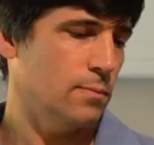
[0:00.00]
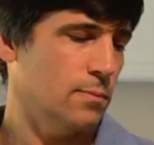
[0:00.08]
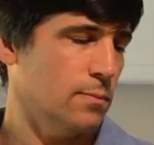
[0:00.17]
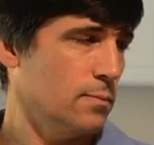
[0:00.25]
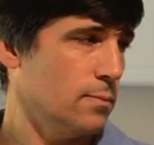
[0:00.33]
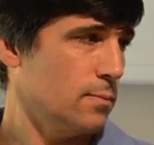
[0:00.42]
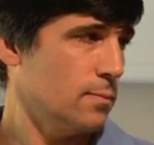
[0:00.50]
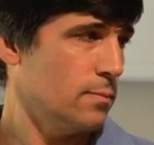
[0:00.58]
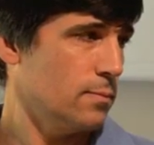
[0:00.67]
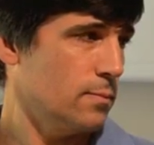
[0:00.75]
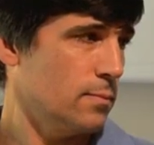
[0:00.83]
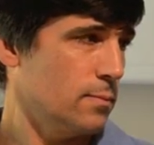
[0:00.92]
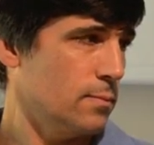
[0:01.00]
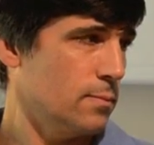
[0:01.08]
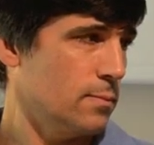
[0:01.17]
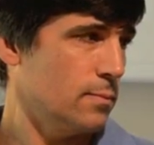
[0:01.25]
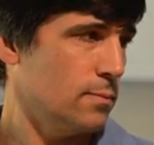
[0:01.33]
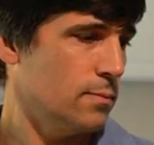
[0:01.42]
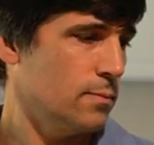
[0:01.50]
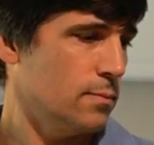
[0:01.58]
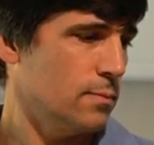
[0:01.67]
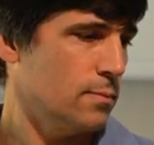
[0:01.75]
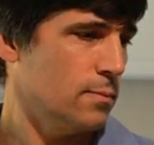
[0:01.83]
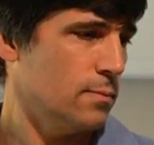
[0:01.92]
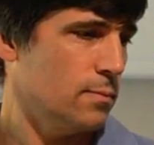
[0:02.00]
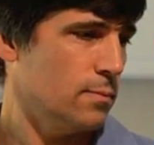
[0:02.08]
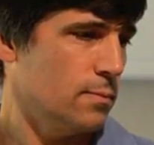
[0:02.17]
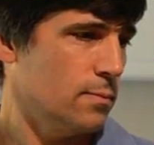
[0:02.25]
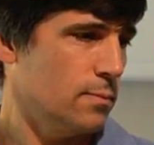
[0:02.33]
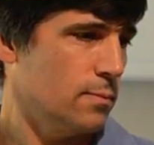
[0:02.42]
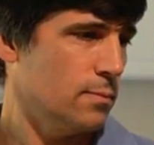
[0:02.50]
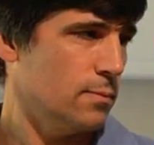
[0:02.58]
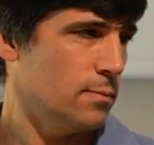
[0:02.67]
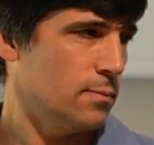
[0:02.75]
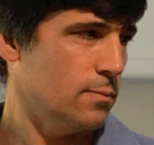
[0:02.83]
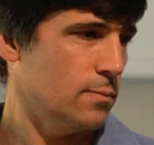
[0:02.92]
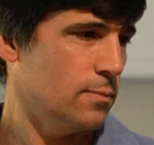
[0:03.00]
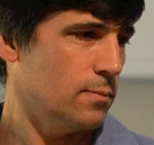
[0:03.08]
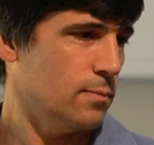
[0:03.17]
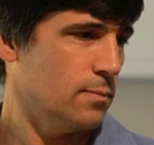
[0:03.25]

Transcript: [no speech]